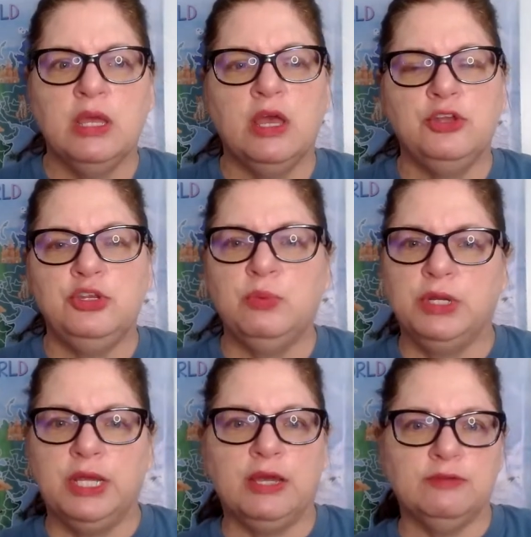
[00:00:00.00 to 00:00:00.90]
You want to
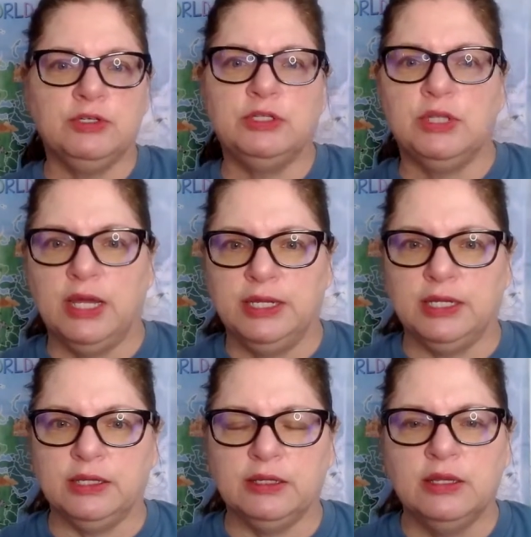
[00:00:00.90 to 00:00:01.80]
have good
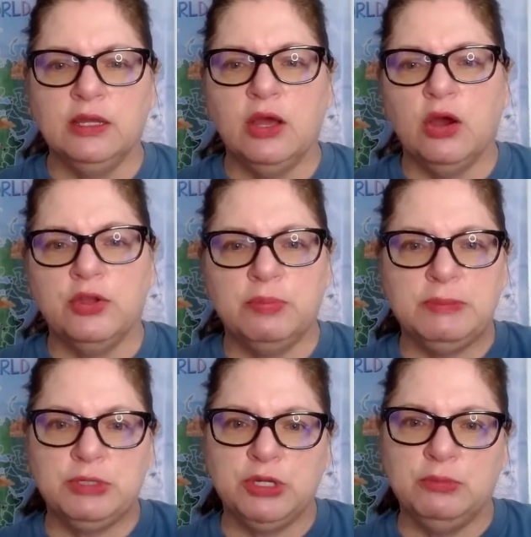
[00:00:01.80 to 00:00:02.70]
lighting. Are the people
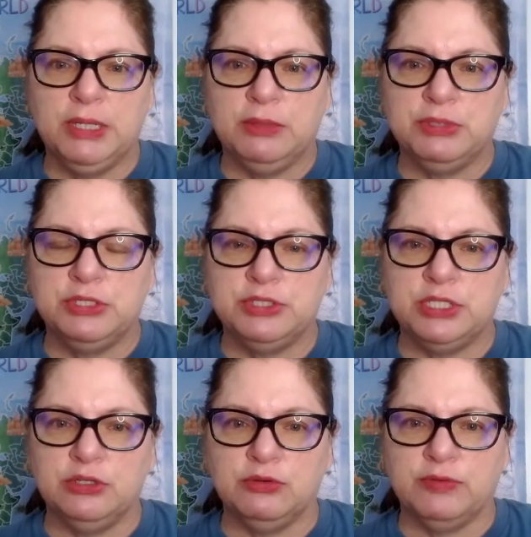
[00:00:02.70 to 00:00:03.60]
going to be able to see
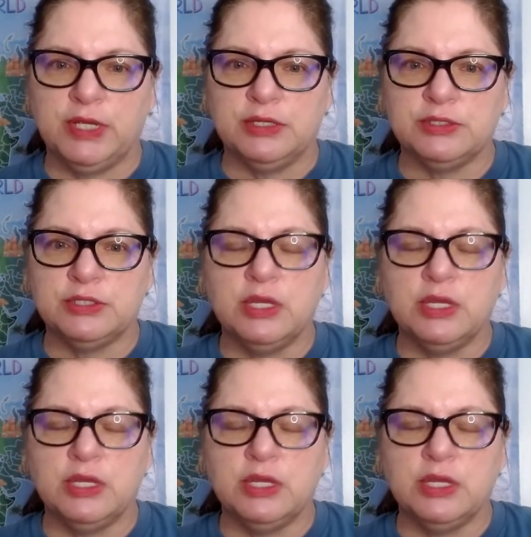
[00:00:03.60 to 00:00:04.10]
your face?